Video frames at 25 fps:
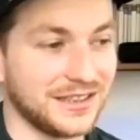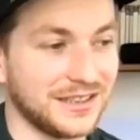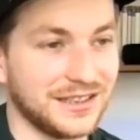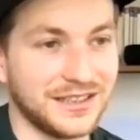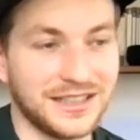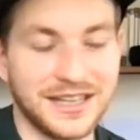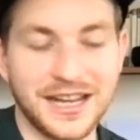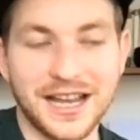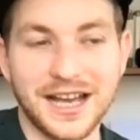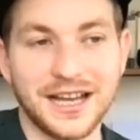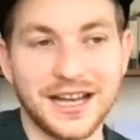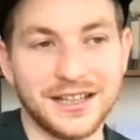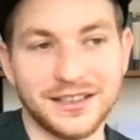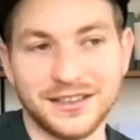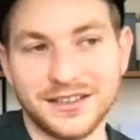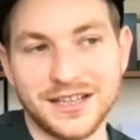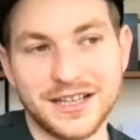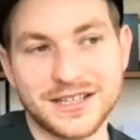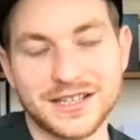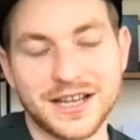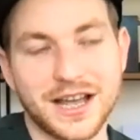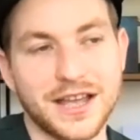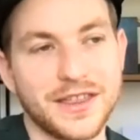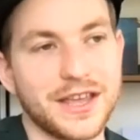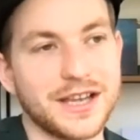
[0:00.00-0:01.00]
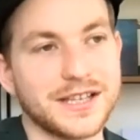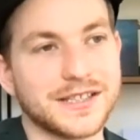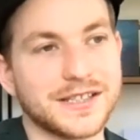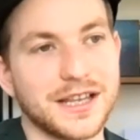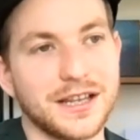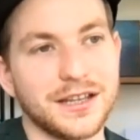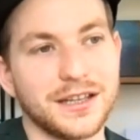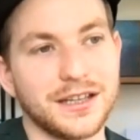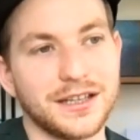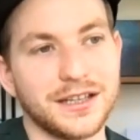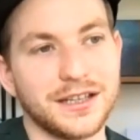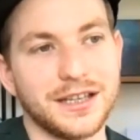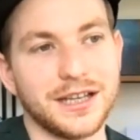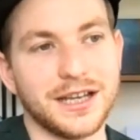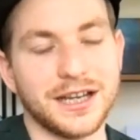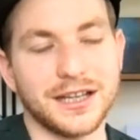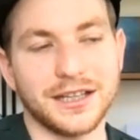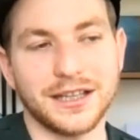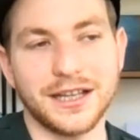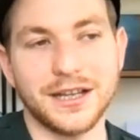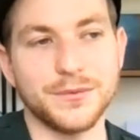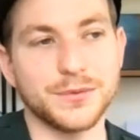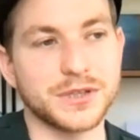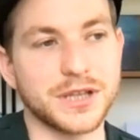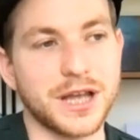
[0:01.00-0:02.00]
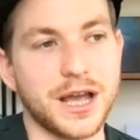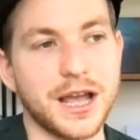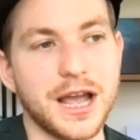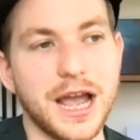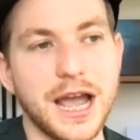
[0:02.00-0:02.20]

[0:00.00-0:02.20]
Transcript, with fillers: Yeah, um, it's like, like, yeah, it was like